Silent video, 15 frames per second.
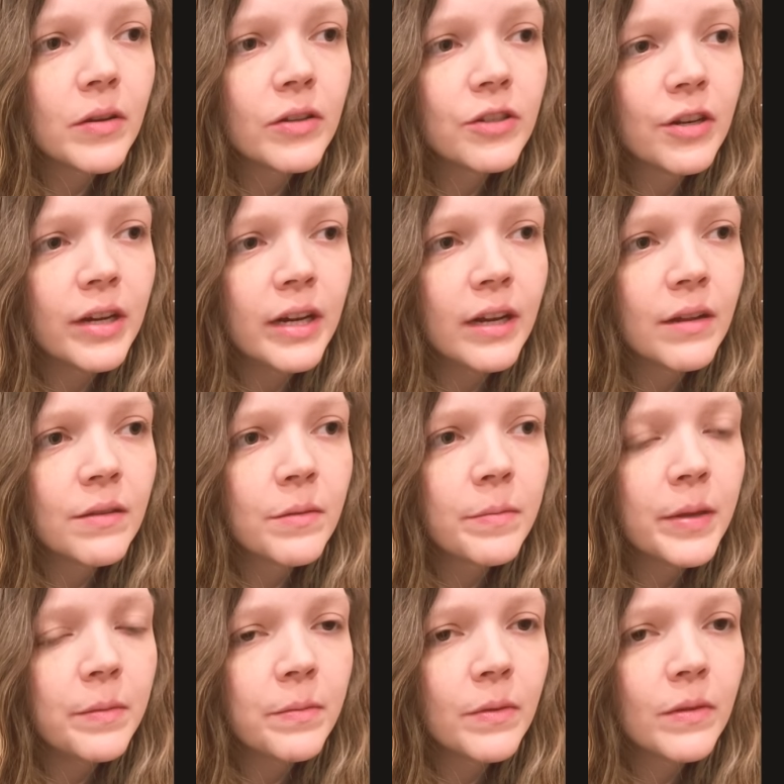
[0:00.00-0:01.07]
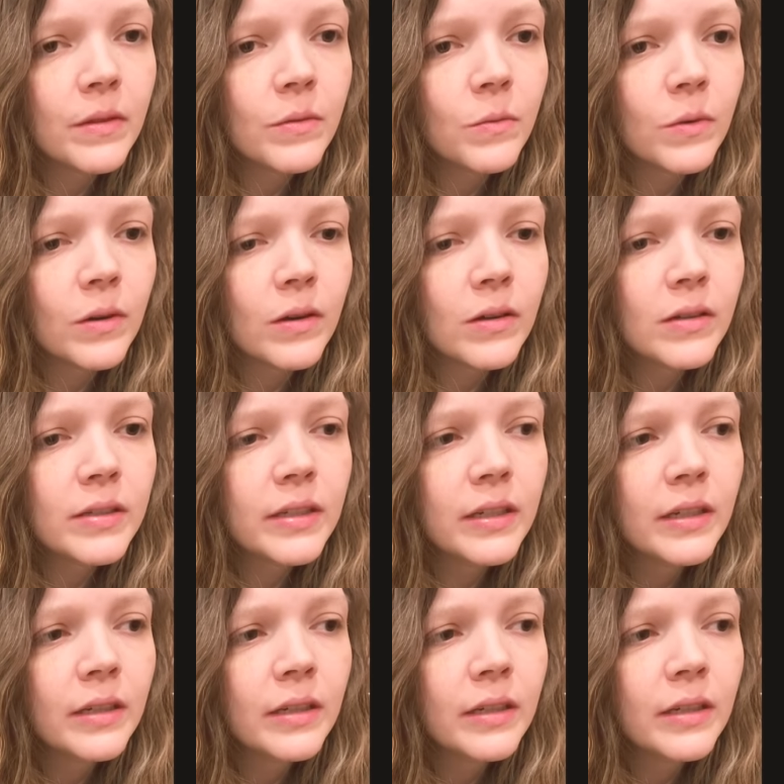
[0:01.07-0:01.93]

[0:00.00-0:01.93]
are treating other people in the world.